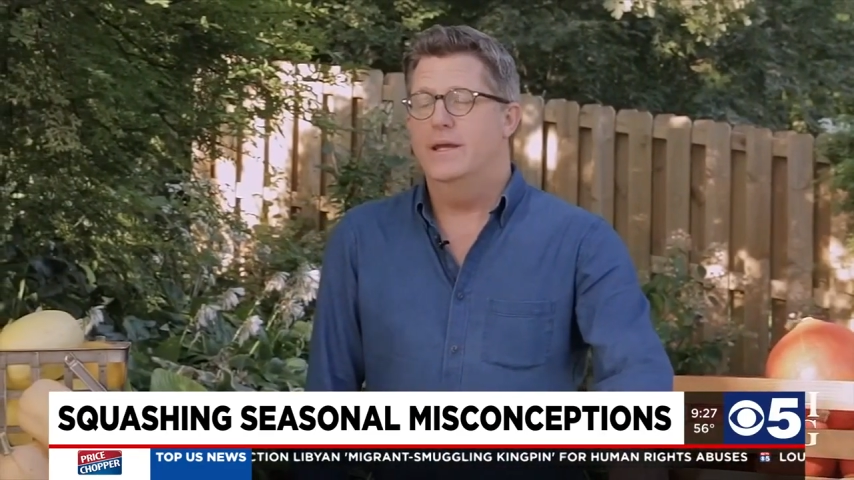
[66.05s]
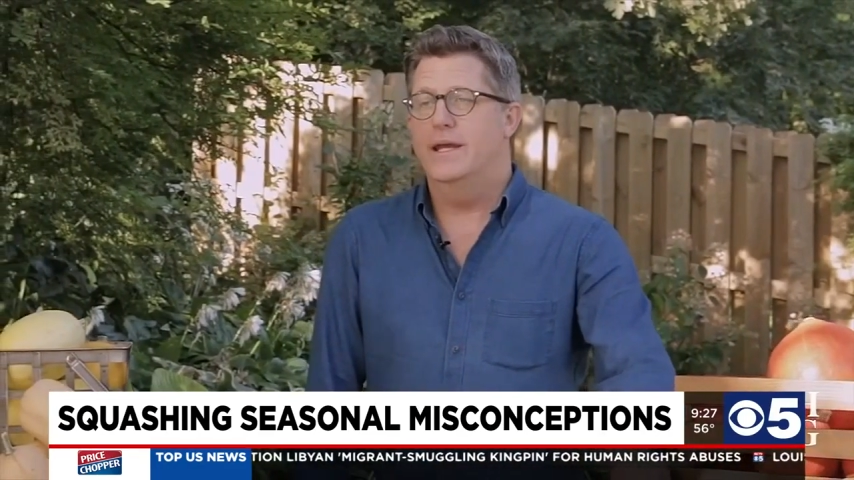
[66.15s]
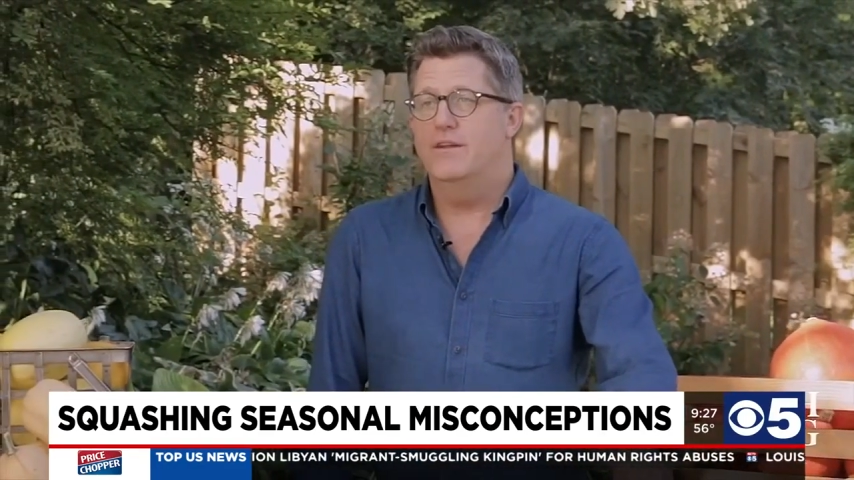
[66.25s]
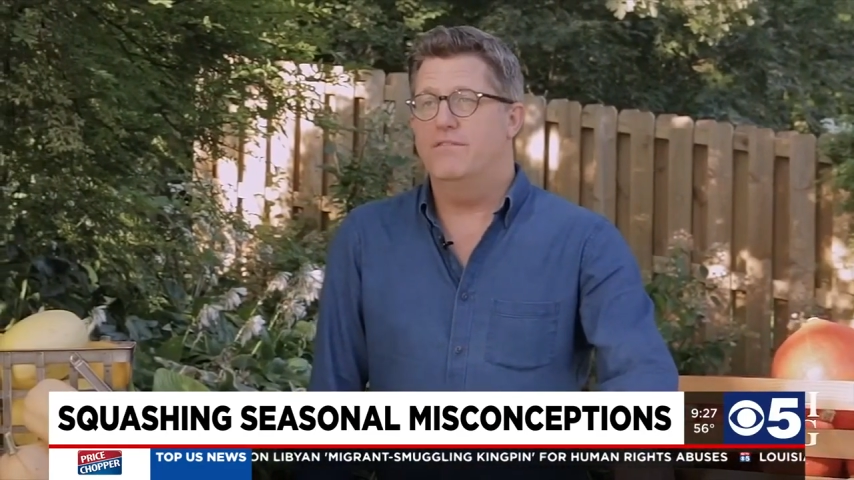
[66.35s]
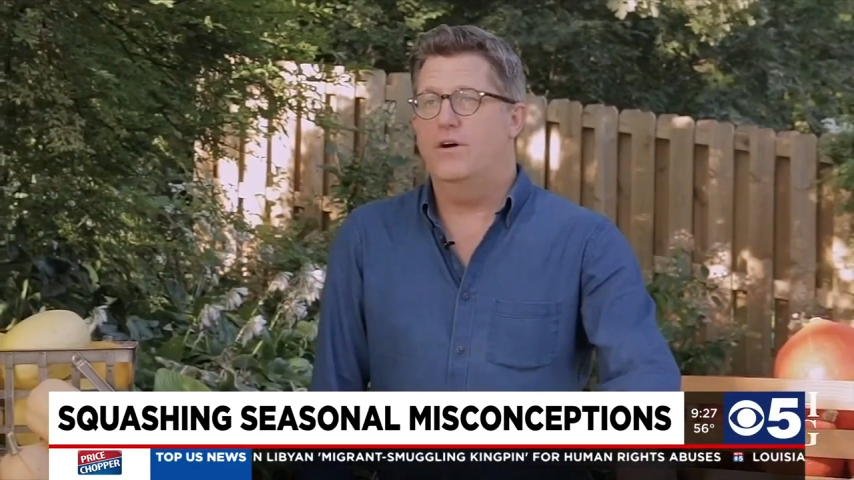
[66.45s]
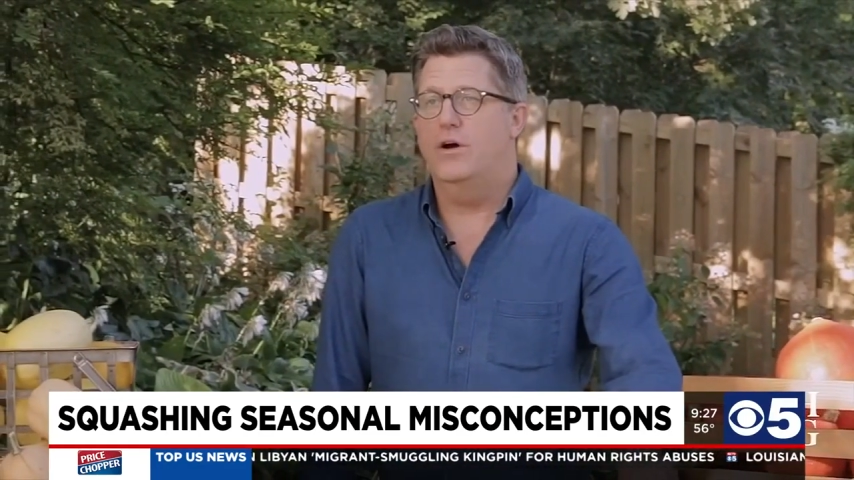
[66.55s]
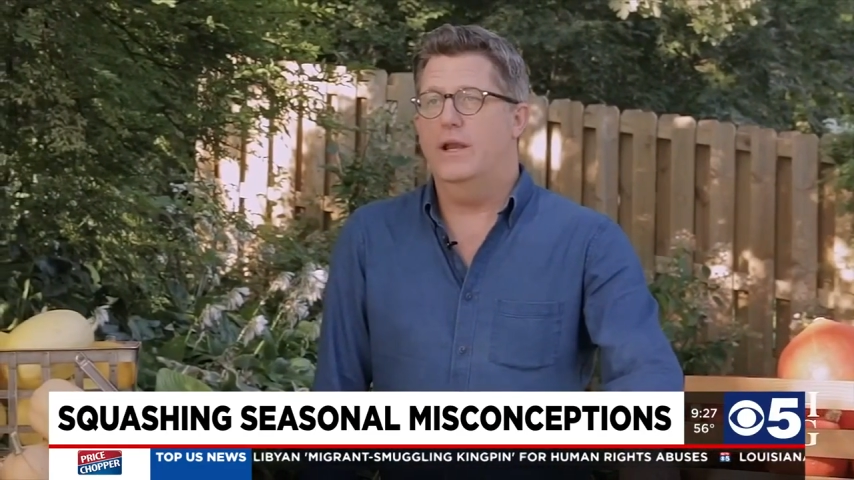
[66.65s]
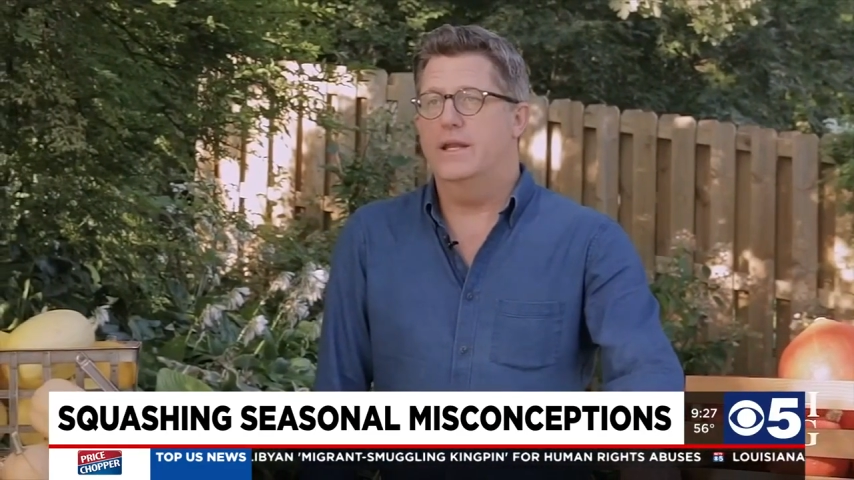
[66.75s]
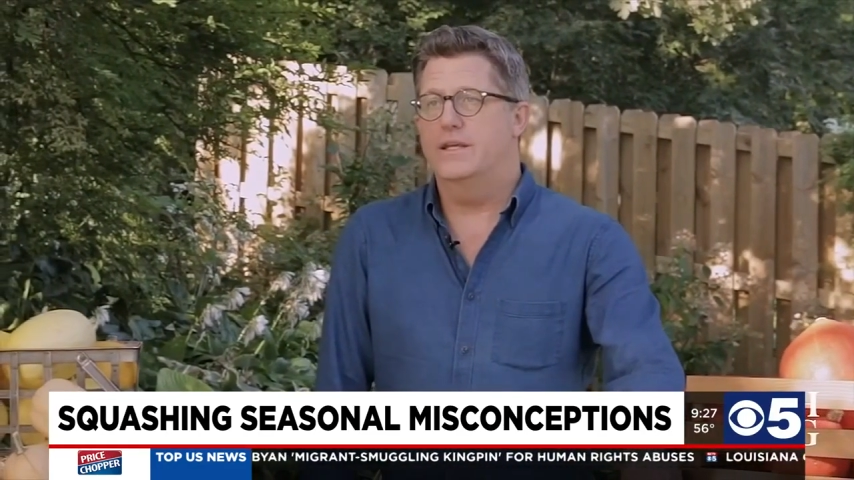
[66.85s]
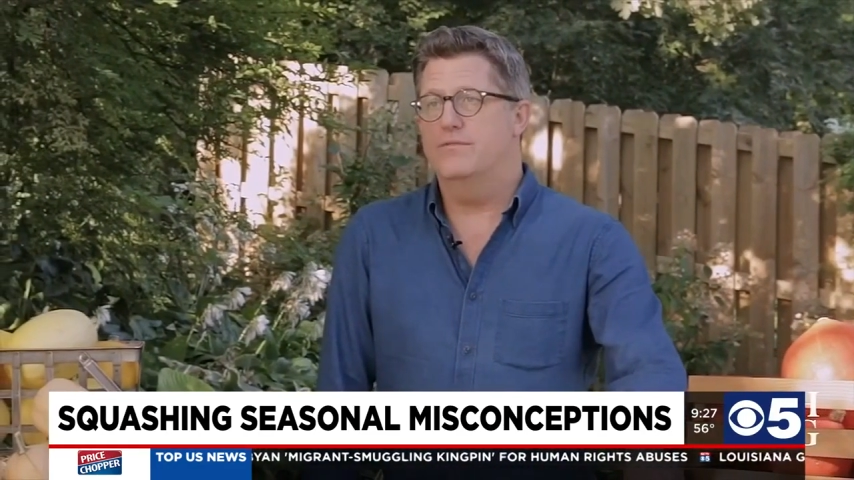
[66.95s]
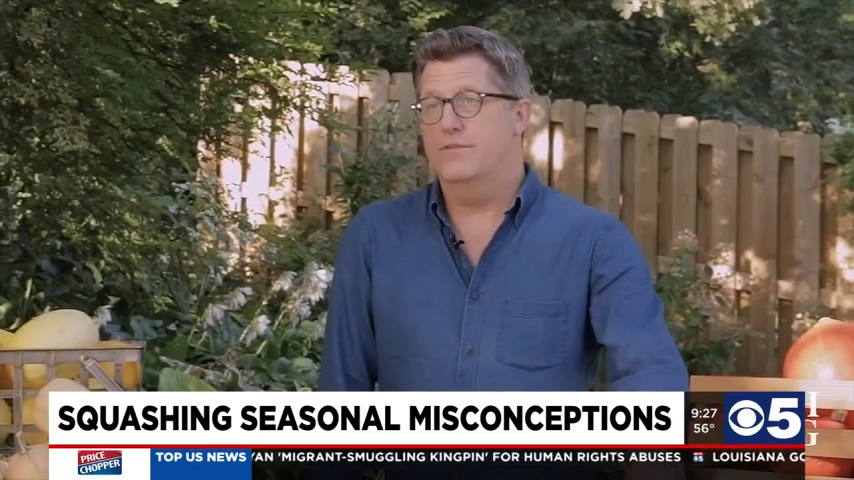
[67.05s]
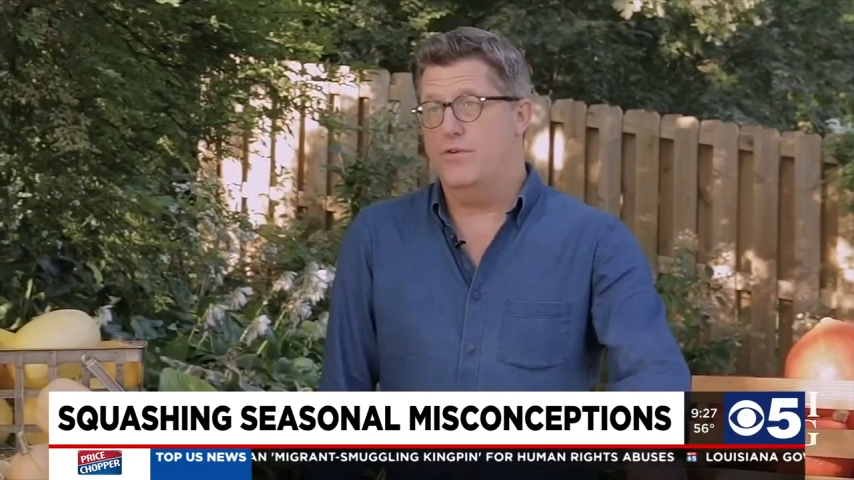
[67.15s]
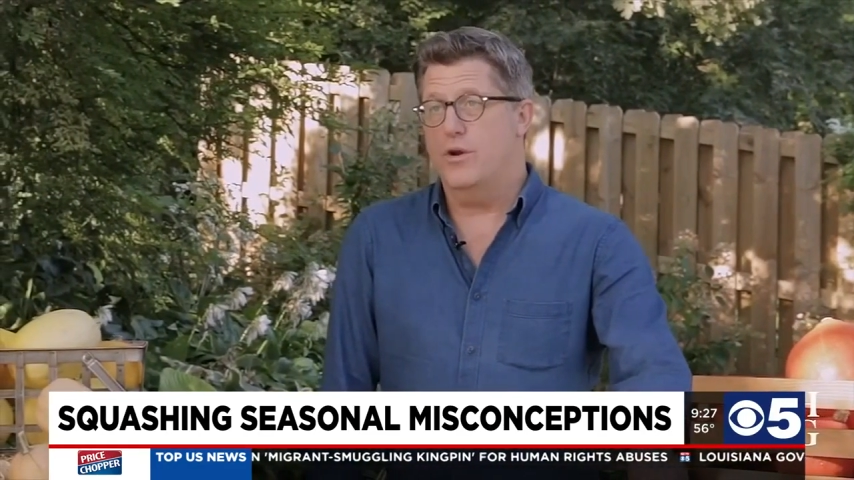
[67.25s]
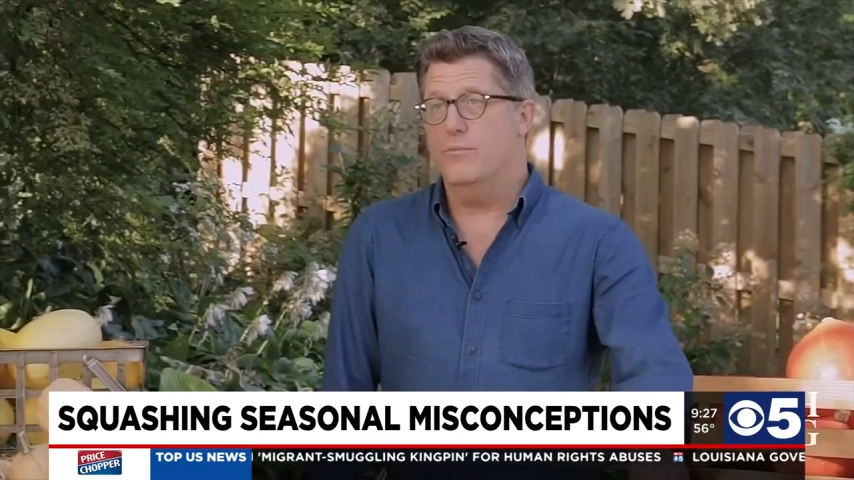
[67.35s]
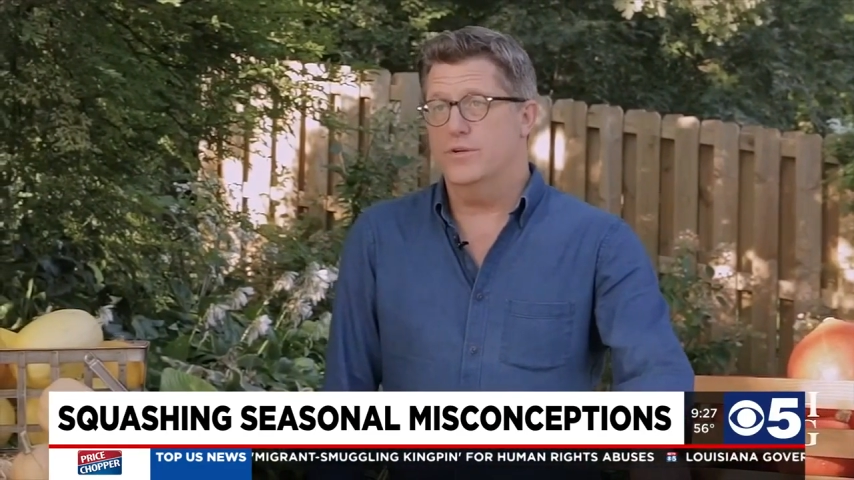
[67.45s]
in the fall at different
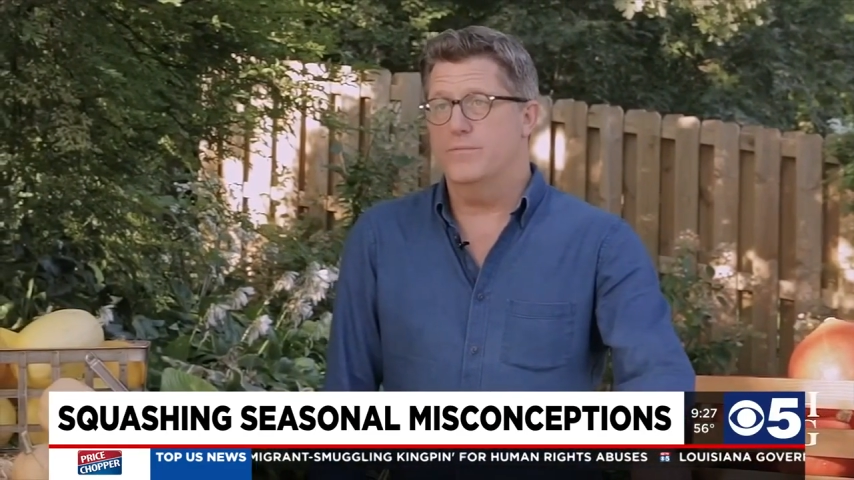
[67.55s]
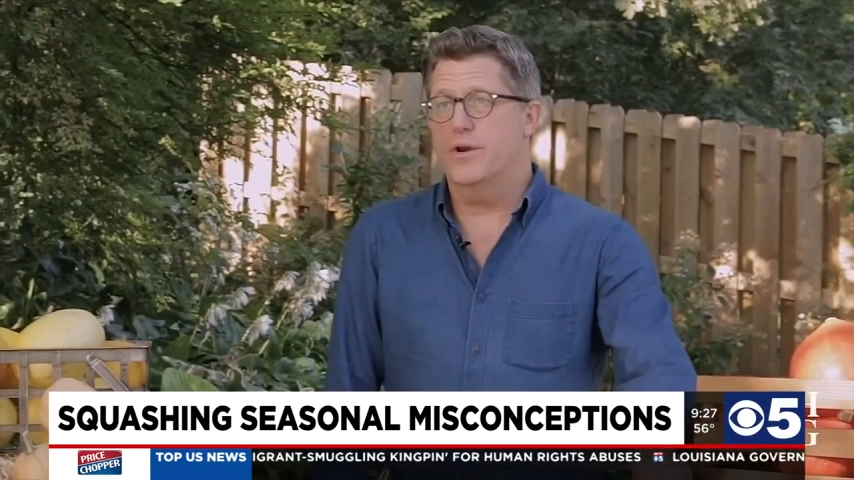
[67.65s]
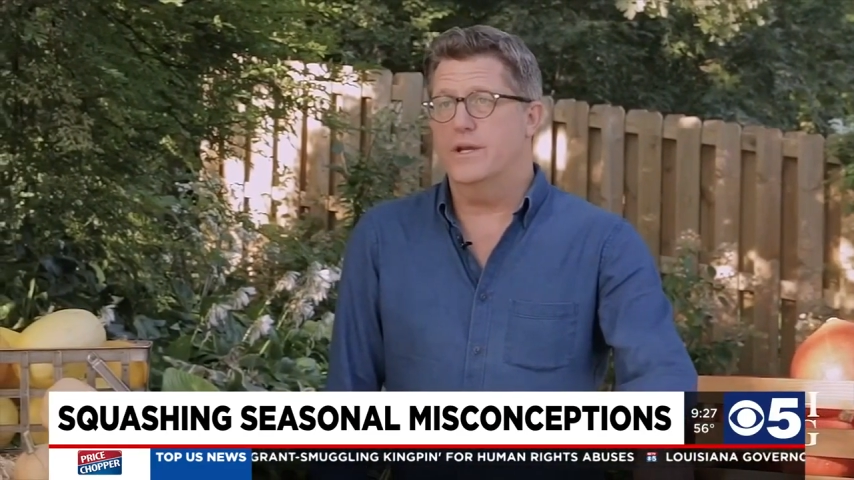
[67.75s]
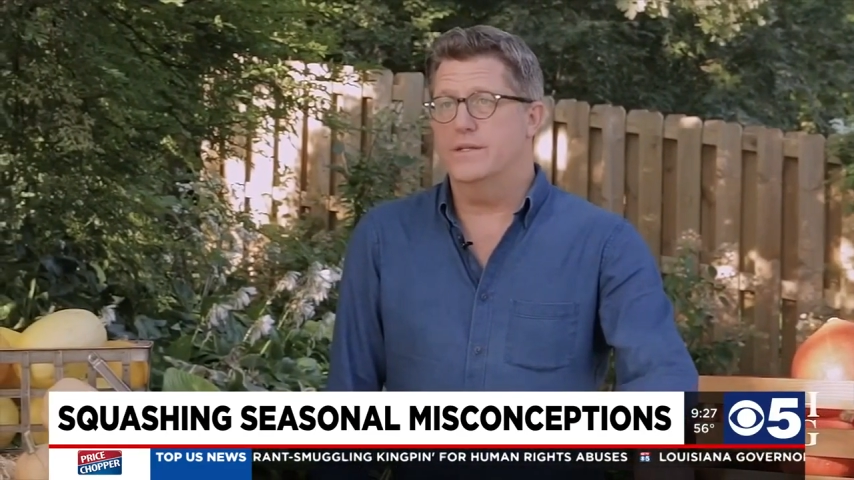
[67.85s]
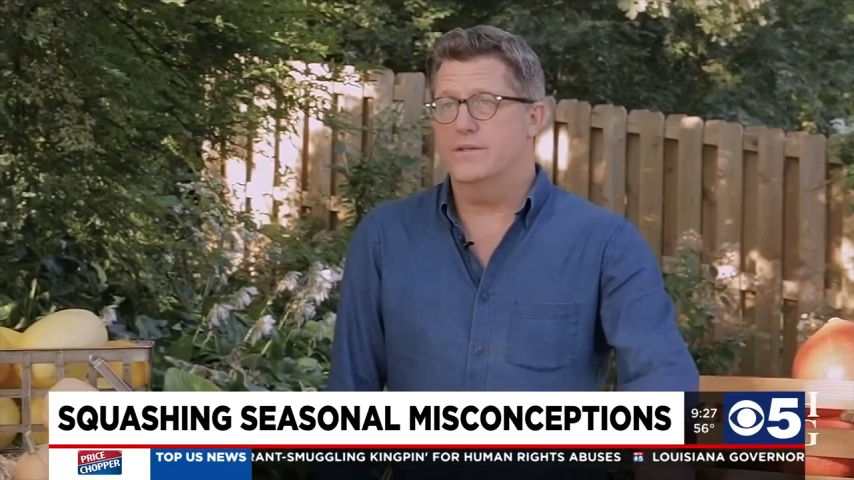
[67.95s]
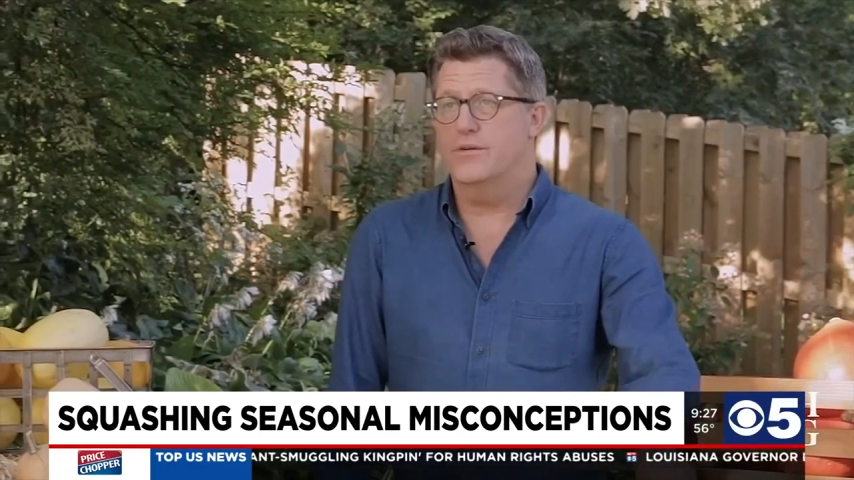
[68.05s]
farmers markets or